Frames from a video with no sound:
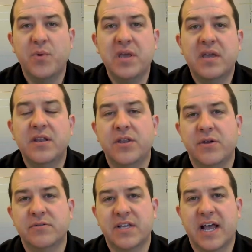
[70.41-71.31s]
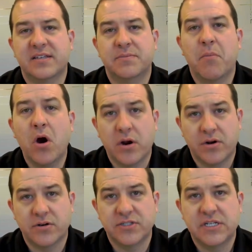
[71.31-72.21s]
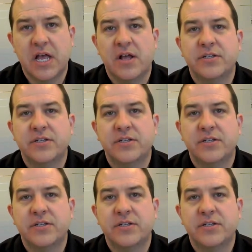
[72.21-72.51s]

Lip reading: we can use as marketers